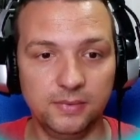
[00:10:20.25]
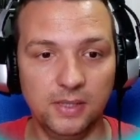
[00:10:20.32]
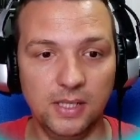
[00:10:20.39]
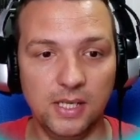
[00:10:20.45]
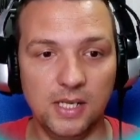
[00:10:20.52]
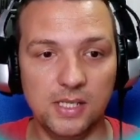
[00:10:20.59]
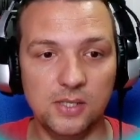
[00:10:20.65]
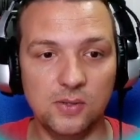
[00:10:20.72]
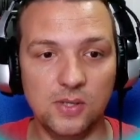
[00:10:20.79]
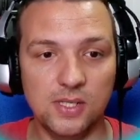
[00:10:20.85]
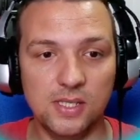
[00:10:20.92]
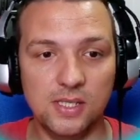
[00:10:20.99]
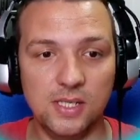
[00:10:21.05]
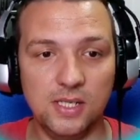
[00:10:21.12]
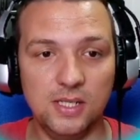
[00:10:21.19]
As you can
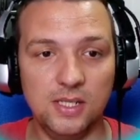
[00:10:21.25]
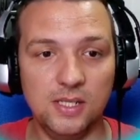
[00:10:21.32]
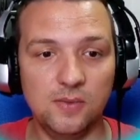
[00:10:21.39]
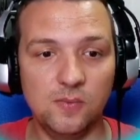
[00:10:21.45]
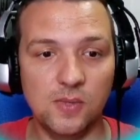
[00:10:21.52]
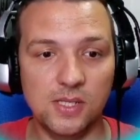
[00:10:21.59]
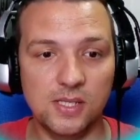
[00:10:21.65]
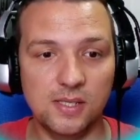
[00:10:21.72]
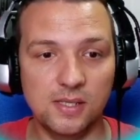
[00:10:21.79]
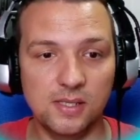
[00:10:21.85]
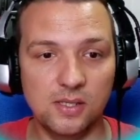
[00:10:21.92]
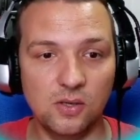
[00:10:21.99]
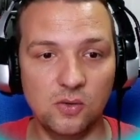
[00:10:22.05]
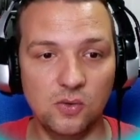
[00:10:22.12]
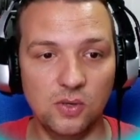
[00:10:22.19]
see, this was
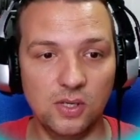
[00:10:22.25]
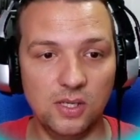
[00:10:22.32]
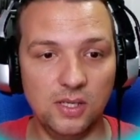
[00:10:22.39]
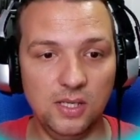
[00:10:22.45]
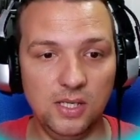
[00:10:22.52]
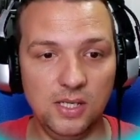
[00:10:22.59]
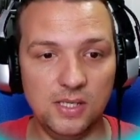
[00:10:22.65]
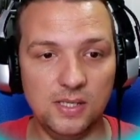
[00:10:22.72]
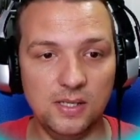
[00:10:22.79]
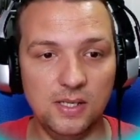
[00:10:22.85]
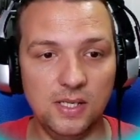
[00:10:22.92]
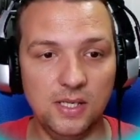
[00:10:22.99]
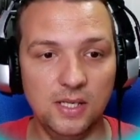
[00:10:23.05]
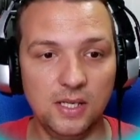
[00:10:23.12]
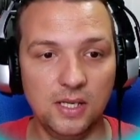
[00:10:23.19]
so
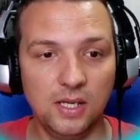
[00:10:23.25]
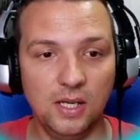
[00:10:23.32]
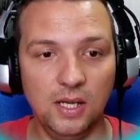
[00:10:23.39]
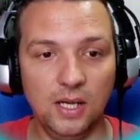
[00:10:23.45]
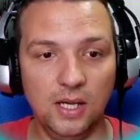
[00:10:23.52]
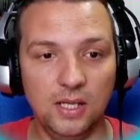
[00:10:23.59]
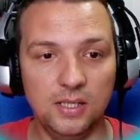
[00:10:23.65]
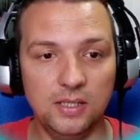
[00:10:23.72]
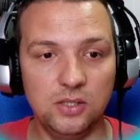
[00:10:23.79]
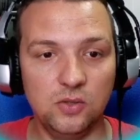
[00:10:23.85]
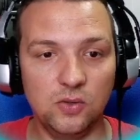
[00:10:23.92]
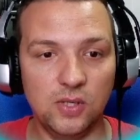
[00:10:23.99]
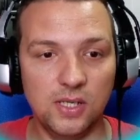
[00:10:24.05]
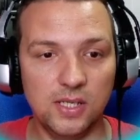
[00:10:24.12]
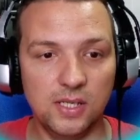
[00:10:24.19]
easily, and you
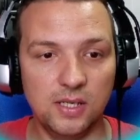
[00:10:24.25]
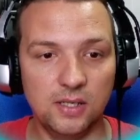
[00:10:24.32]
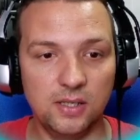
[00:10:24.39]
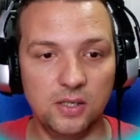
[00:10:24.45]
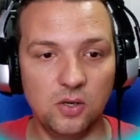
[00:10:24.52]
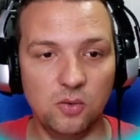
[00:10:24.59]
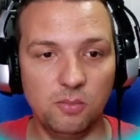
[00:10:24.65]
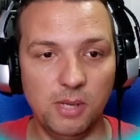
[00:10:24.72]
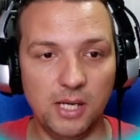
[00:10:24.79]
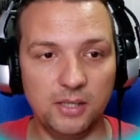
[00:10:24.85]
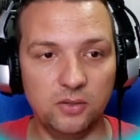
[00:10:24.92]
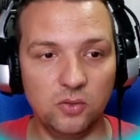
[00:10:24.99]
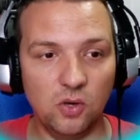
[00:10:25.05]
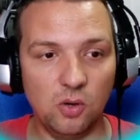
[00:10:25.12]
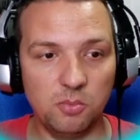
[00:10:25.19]
can go
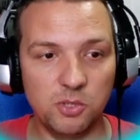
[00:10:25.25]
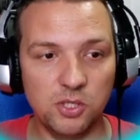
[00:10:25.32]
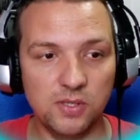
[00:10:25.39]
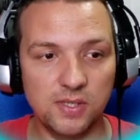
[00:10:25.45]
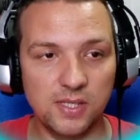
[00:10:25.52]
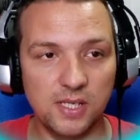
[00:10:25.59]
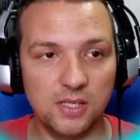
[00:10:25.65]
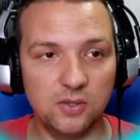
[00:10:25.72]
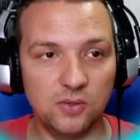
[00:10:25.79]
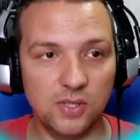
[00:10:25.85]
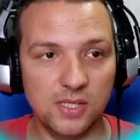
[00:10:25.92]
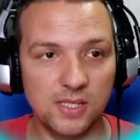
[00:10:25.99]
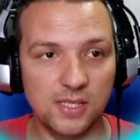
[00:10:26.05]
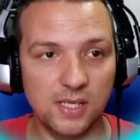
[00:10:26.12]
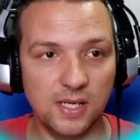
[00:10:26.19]
back to options and you
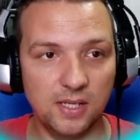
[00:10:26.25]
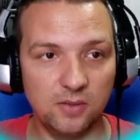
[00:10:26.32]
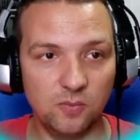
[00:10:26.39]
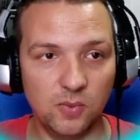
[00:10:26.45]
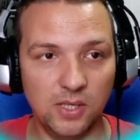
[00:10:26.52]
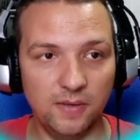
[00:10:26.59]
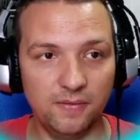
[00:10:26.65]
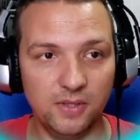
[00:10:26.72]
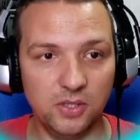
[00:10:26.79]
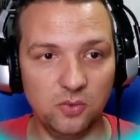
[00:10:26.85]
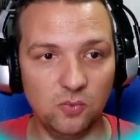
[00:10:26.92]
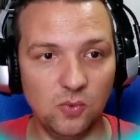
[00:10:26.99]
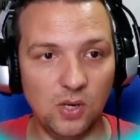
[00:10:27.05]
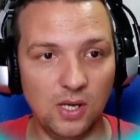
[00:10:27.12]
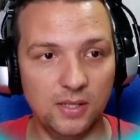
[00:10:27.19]
can set it whatever you
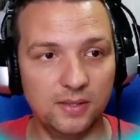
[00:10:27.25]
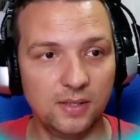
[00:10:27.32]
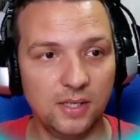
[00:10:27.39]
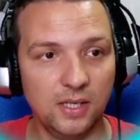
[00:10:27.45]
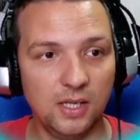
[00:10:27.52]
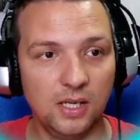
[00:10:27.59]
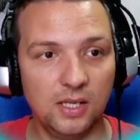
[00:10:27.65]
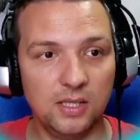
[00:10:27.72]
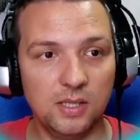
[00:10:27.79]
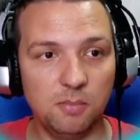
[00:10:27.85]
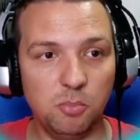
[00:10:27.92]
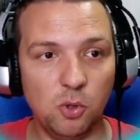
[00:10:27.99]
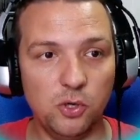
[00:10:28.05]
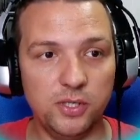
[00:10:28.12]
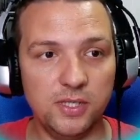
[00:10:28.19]
want. The
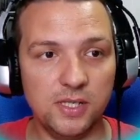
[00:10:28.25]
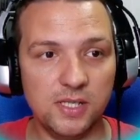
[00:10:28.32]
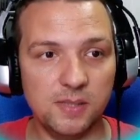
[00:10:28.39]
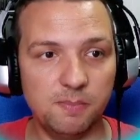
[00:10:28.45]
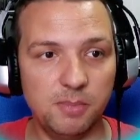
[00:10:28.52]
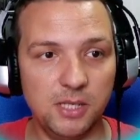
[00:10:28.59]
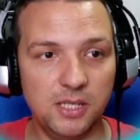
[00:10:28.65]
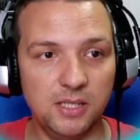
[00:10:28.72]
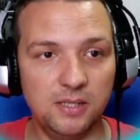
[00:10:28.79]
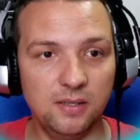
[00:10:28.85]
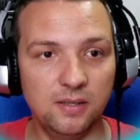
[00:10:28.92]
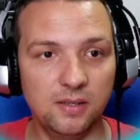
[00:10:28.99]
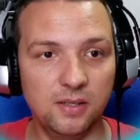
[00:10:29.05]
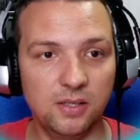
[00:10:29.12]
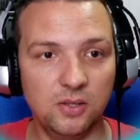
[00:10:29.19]
pointer speed,
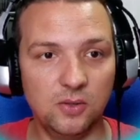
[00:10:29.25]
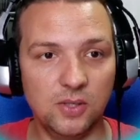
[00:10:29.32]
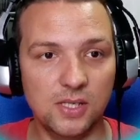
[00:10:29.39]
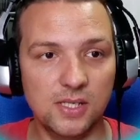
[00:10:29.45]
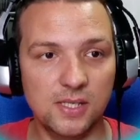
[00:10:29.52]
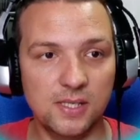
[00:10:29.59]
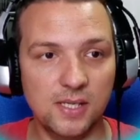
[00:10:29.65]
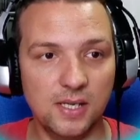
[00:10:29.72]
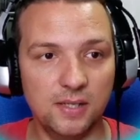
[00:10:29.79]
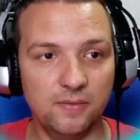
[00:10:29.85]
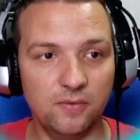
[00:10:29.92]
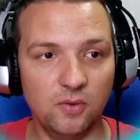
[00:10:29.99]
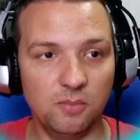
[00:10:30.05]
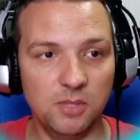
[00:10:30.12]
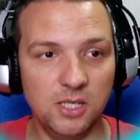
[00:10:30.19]
you can set it
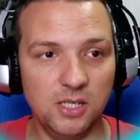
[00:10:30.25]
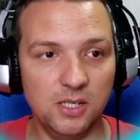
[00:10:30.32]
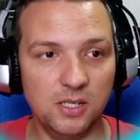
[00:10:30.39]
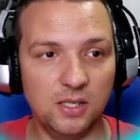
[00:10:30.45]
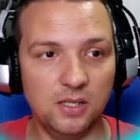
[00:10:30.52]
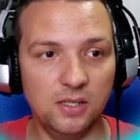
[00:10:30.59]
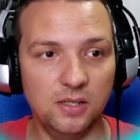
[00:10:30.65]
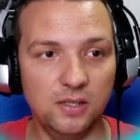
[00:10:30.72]
from here.